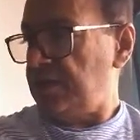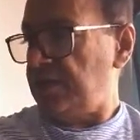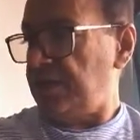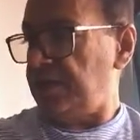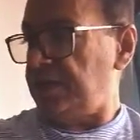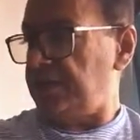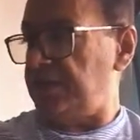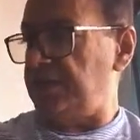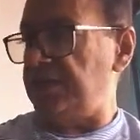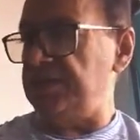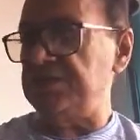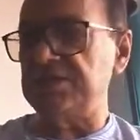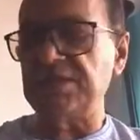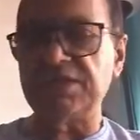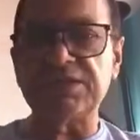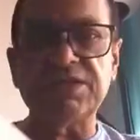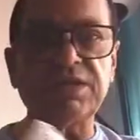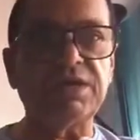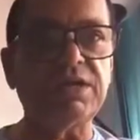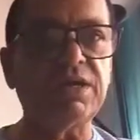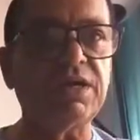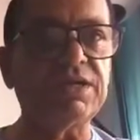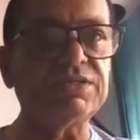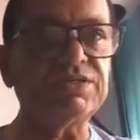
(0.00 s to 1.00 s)
And these are
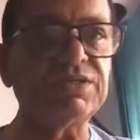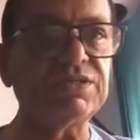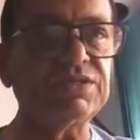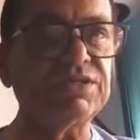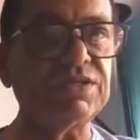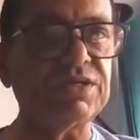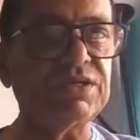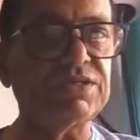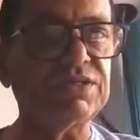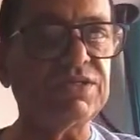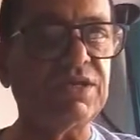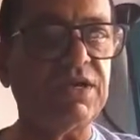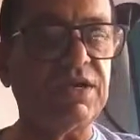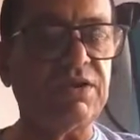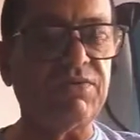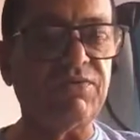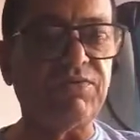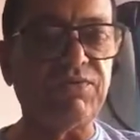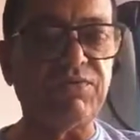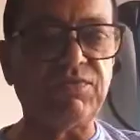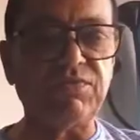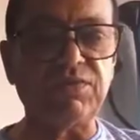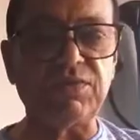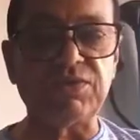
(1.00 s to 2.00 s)
the glasses
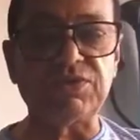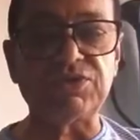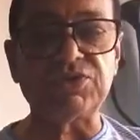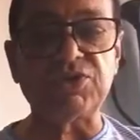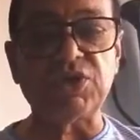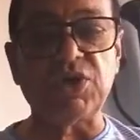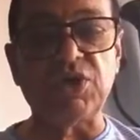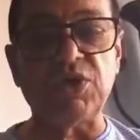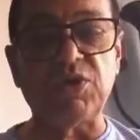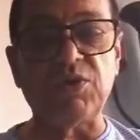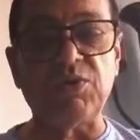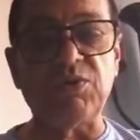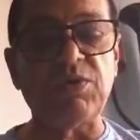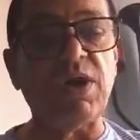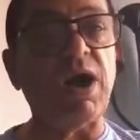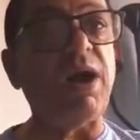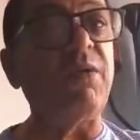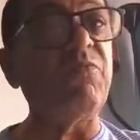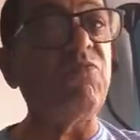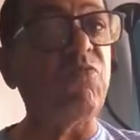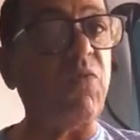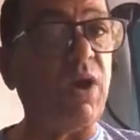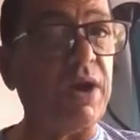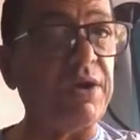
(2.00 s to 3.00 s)
itself. So
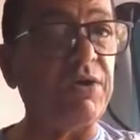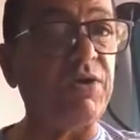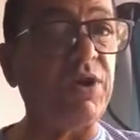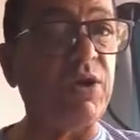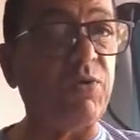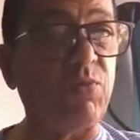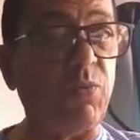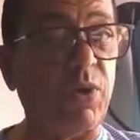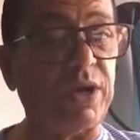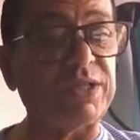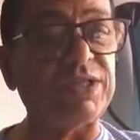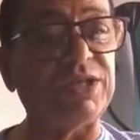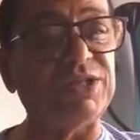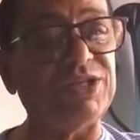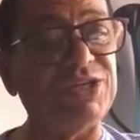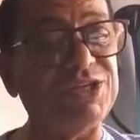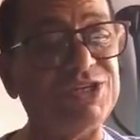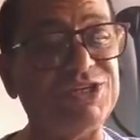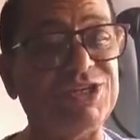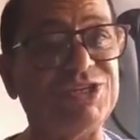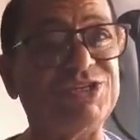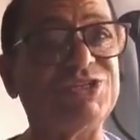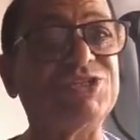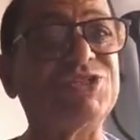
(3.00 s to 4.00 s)
I'm wondering whether
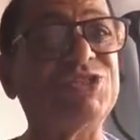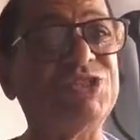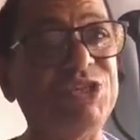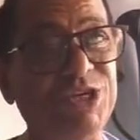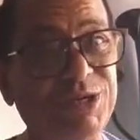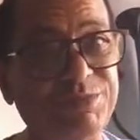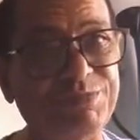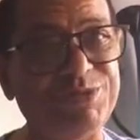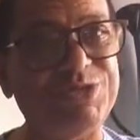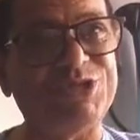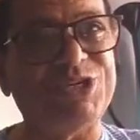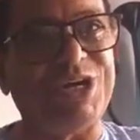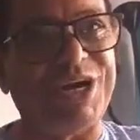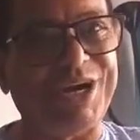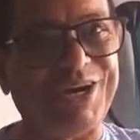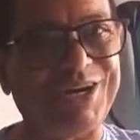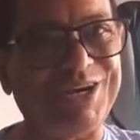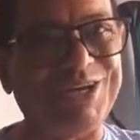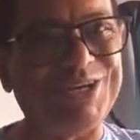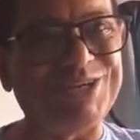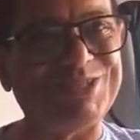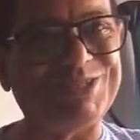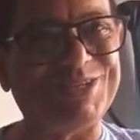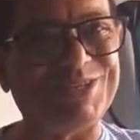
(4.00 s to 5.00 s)
this is cheap
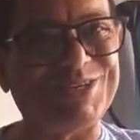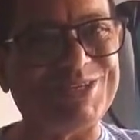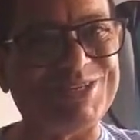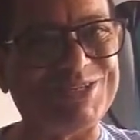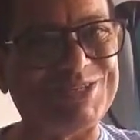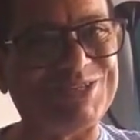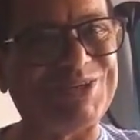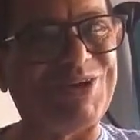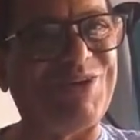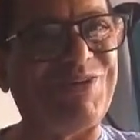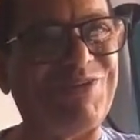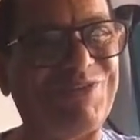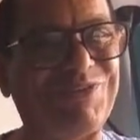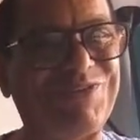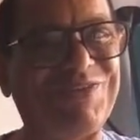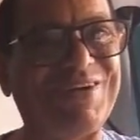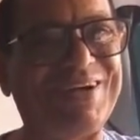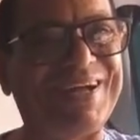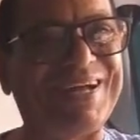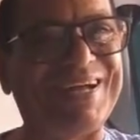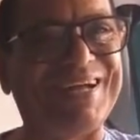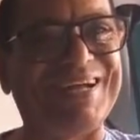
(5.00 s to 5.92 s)
Chinese stuff.